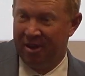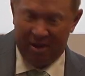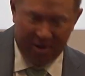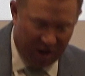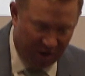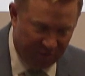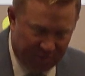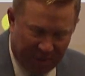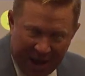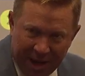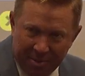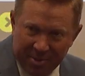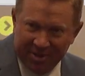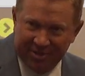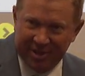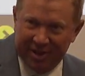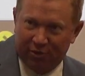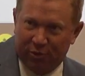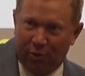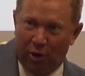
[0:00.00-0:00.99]
of payments
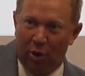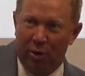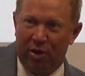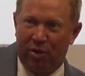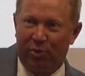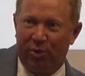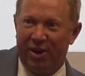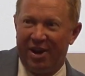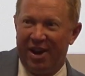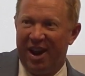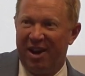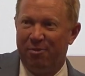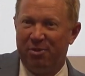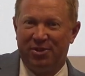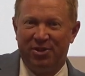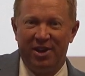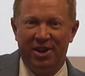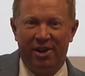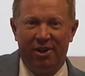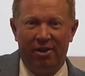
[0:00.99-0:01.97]
that have grown at
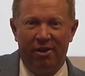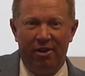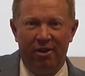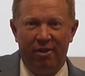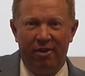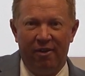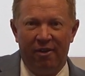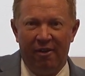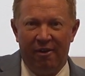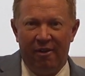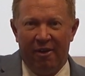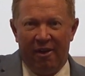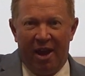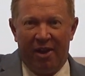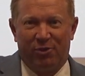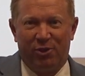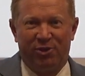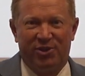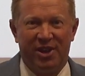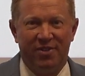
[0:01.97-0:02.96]
3.5% a year.
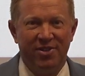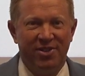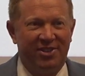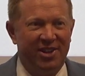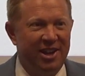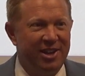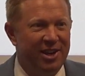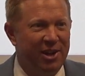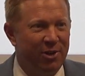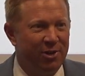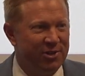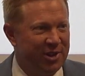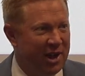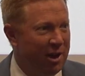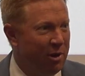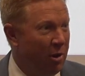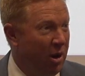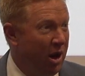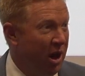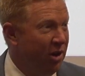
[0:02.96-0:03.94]
After 17 years, I
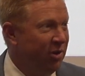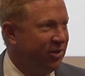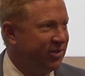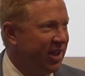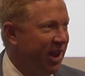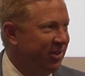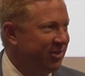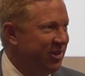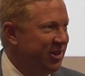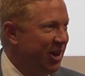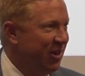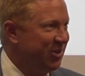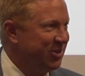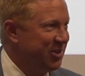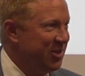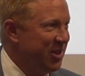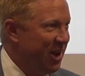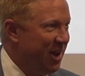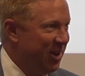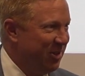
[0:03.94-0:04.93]
owe $100,000
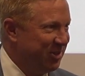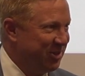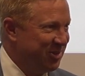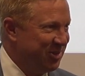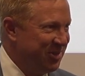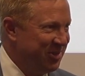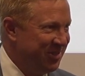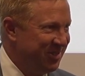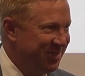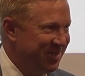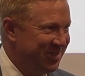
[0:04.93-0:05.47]
in the house.